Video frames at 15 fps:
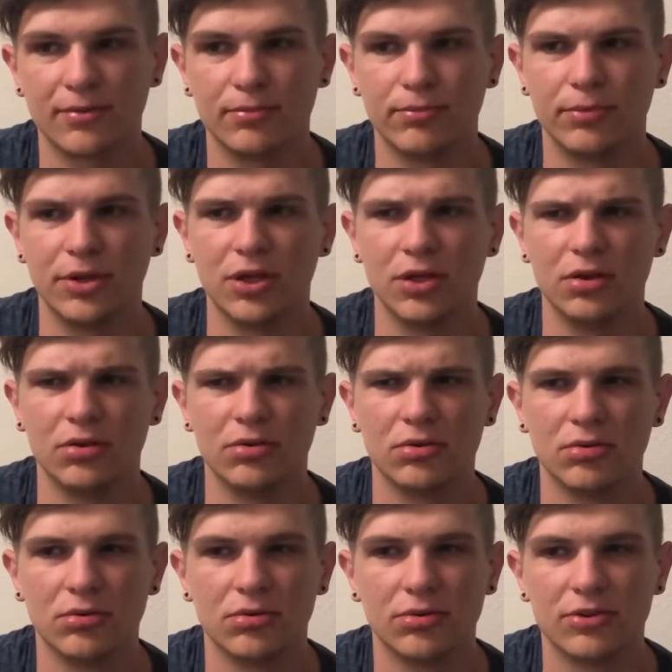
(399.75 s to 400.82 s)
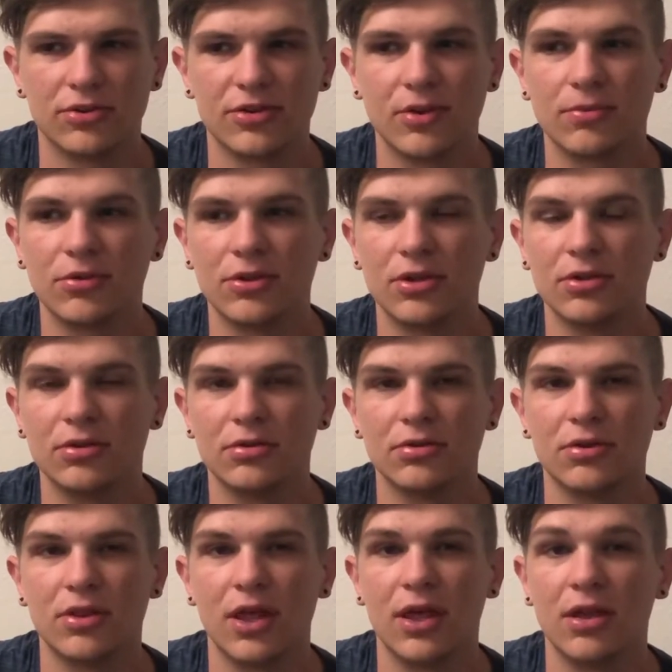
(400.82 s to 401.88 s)
but something
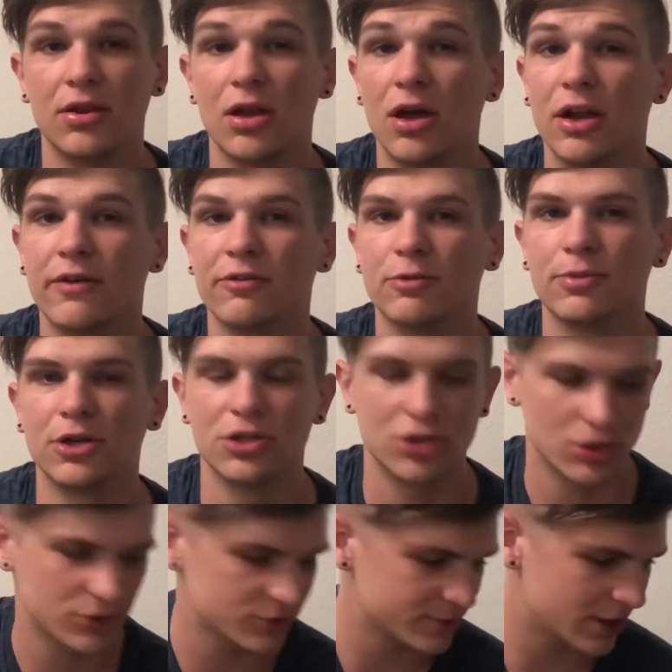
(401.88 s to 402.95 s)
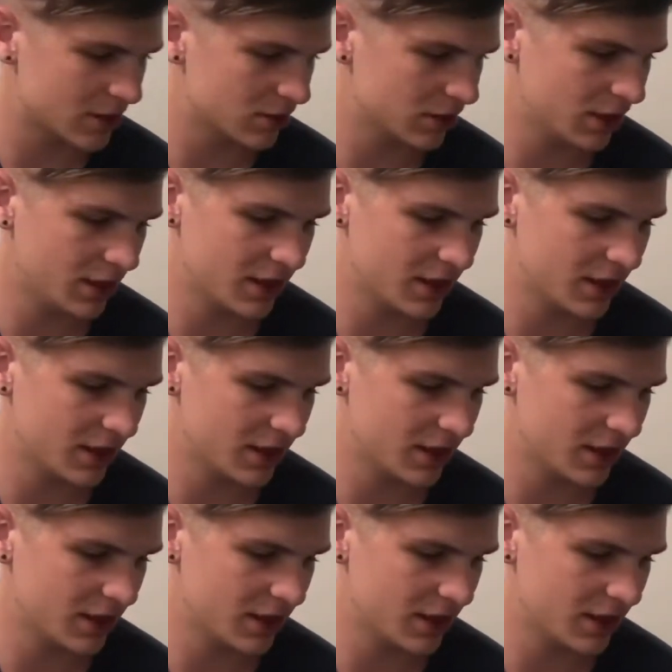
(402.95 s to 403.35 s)
that not everybody knows about